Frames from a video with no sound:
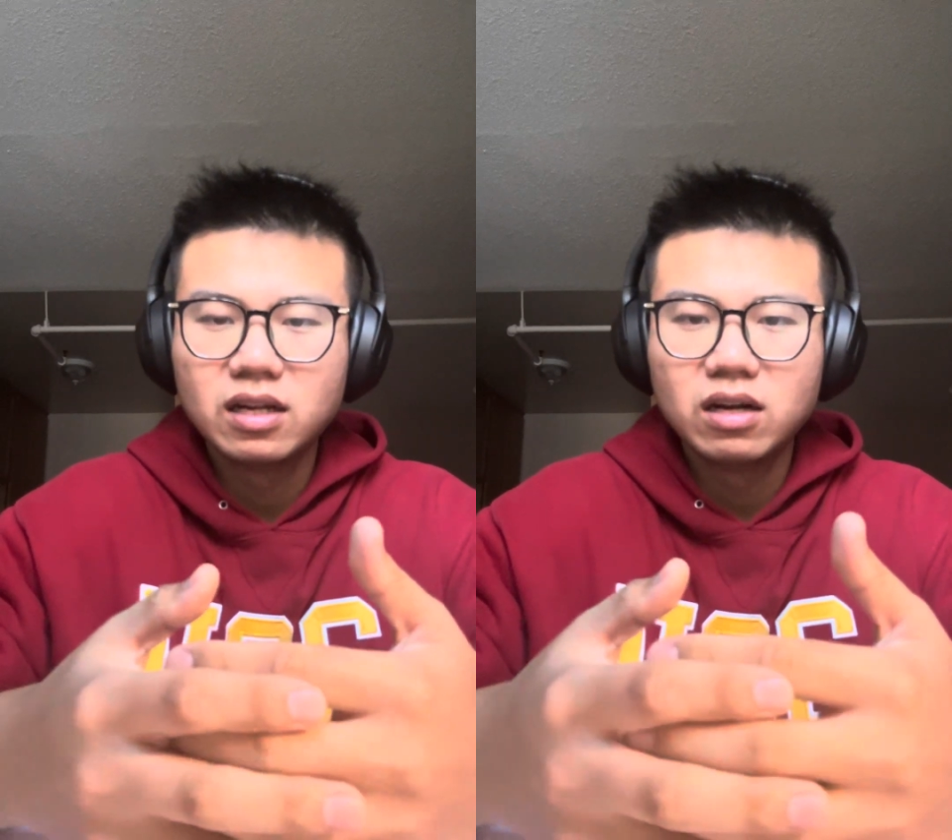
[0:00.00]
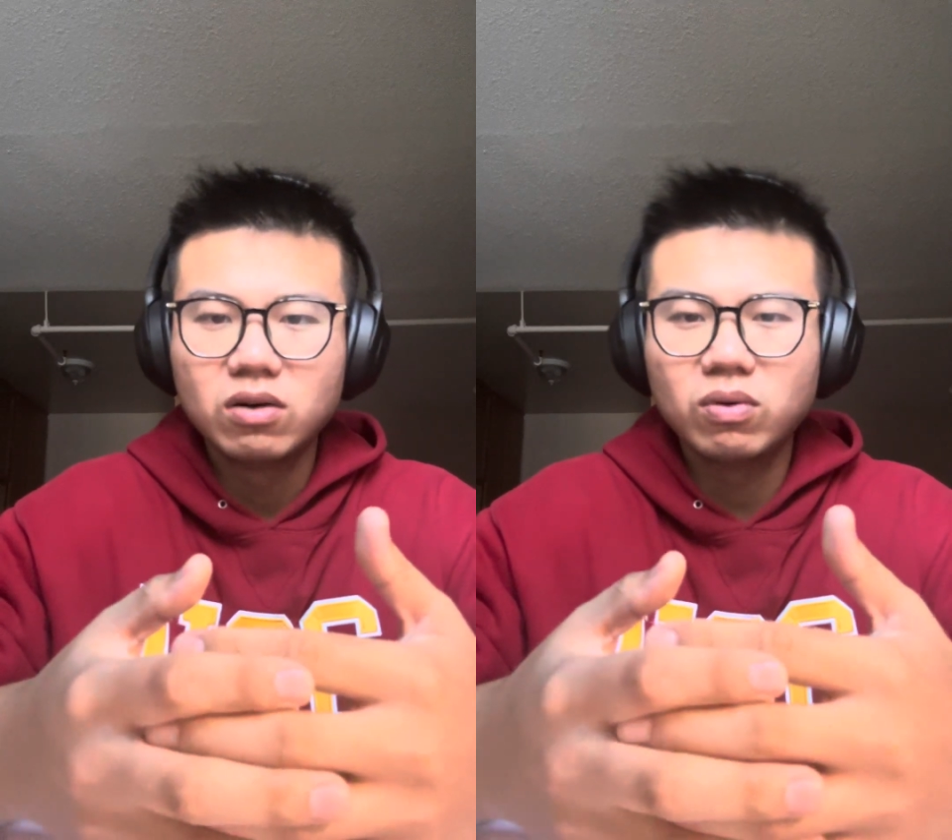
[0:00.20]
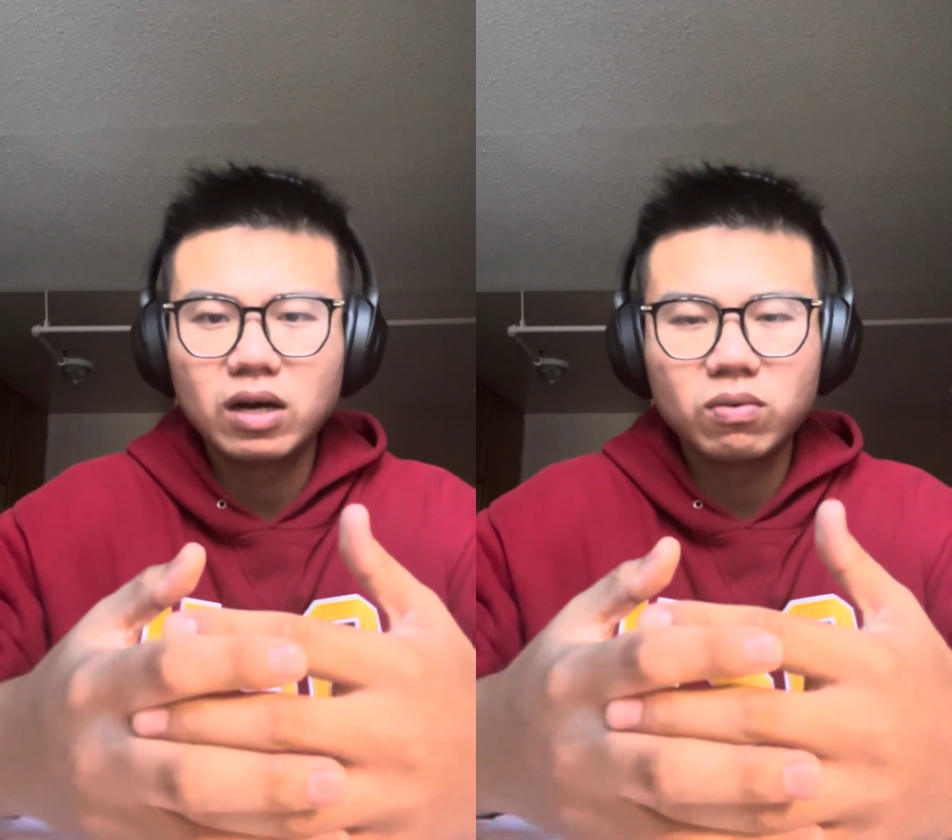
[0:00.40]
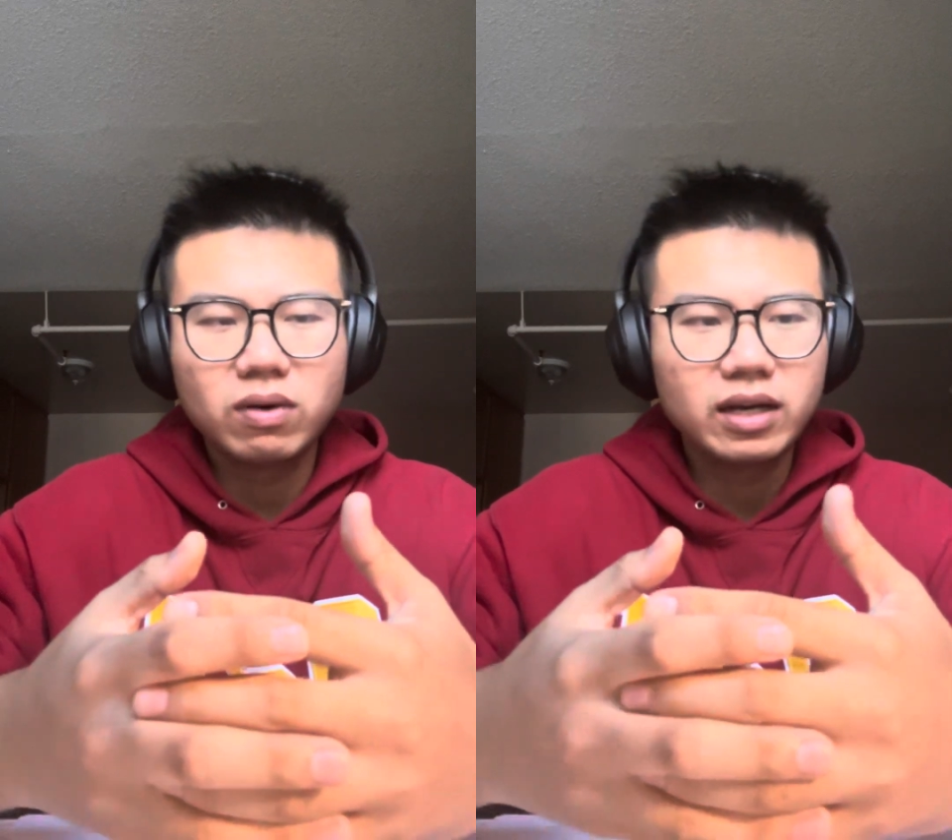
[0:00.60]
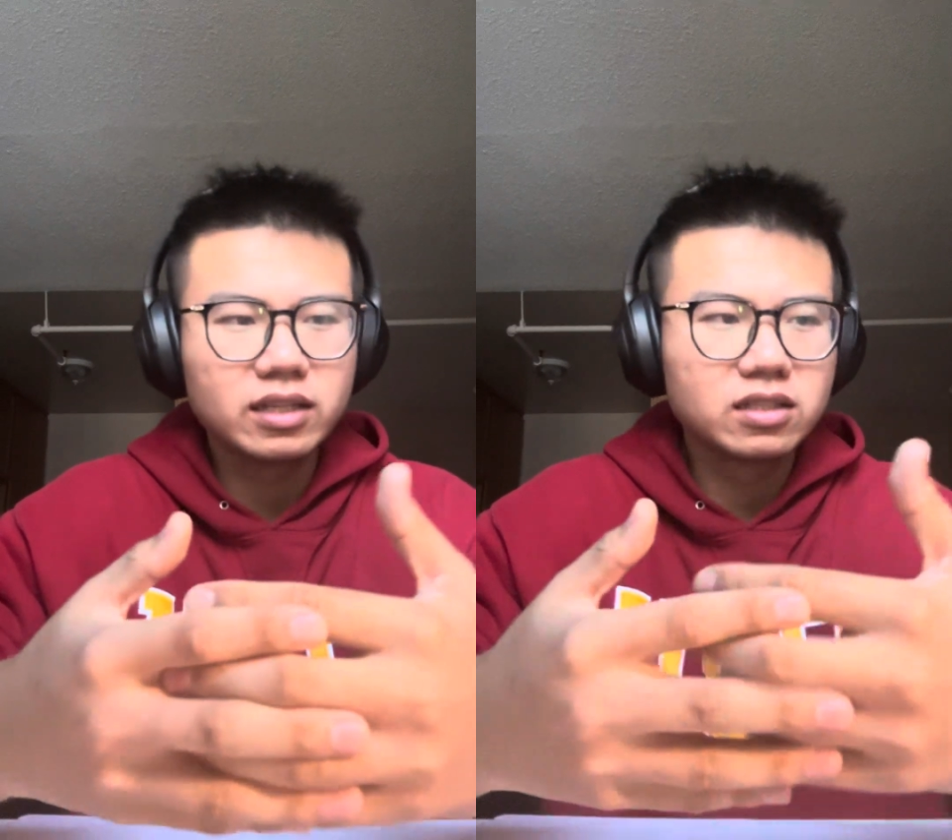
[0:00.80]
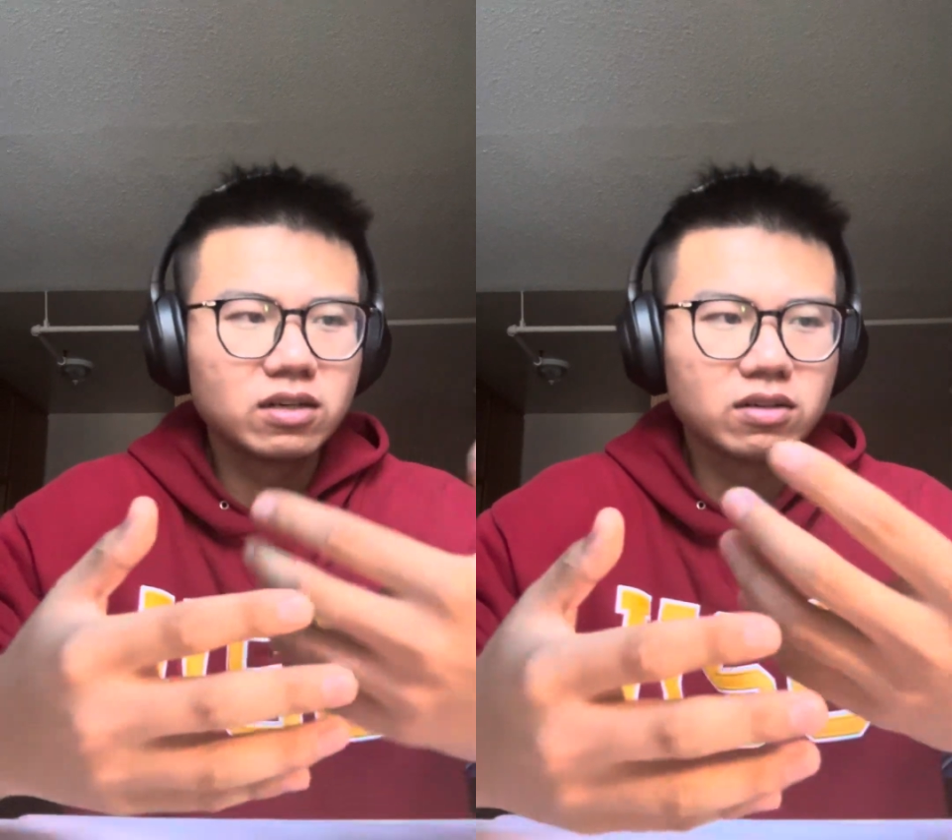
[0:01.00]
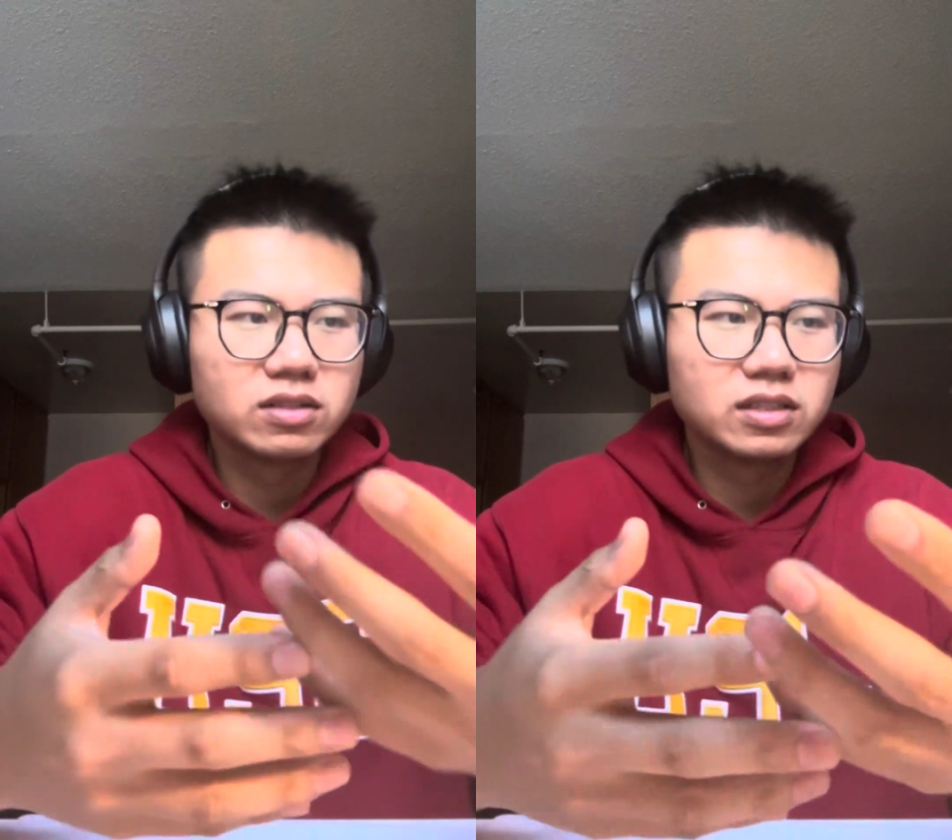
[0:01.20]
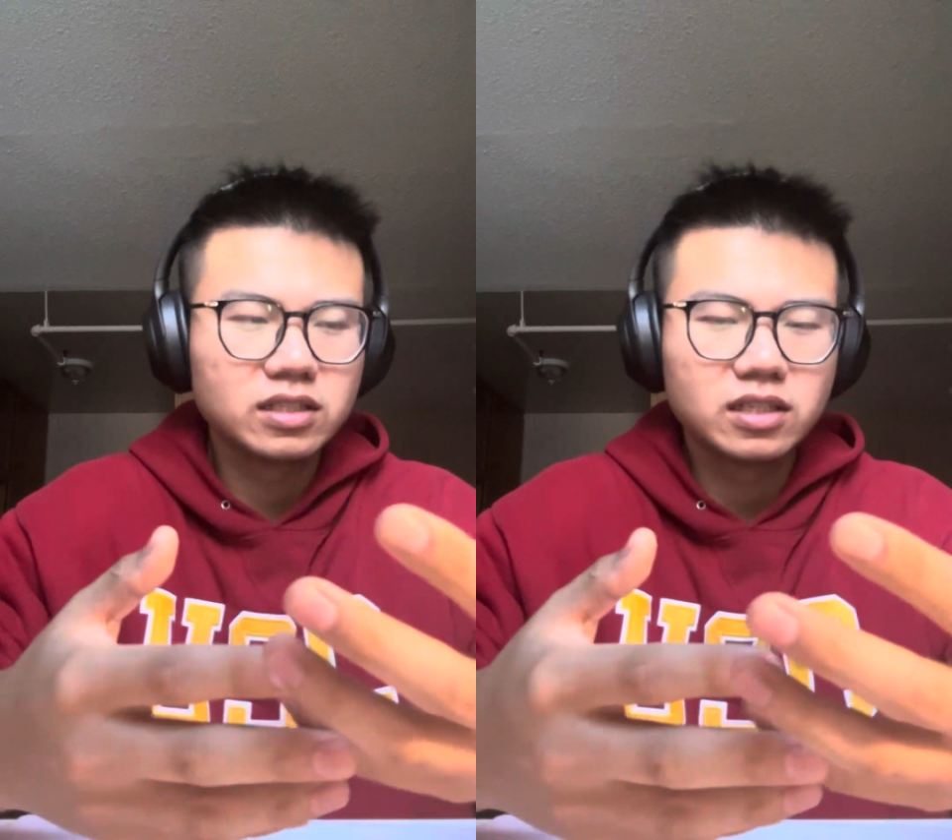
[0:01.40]
Why, why it caused
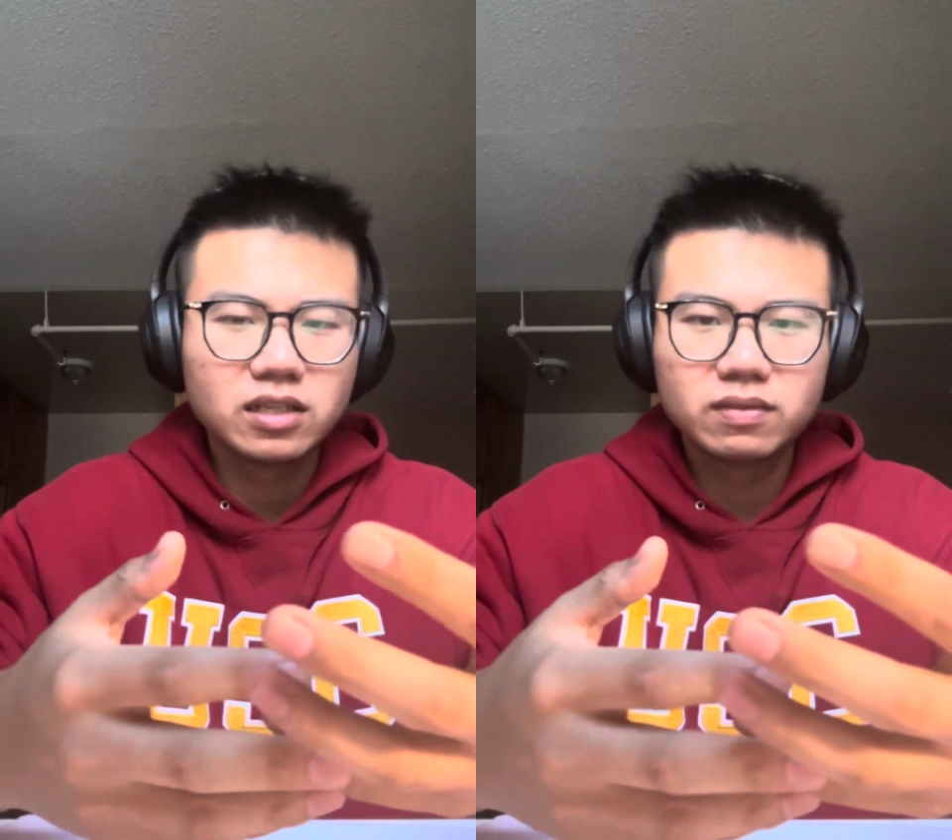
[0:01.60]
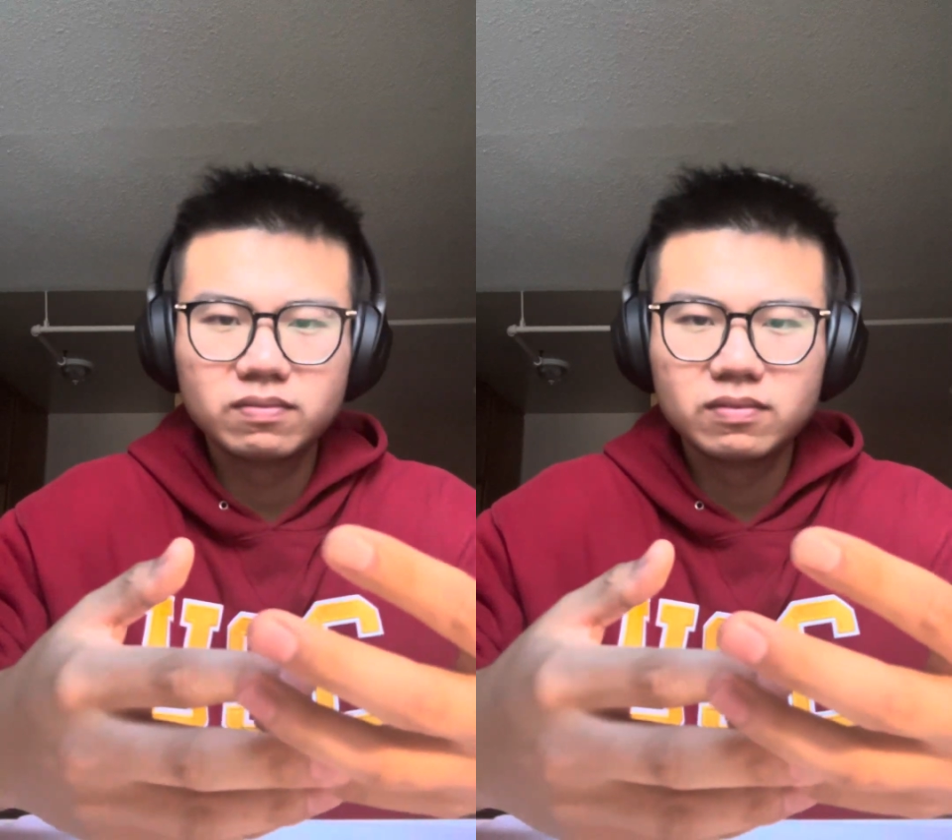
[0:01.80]
such a,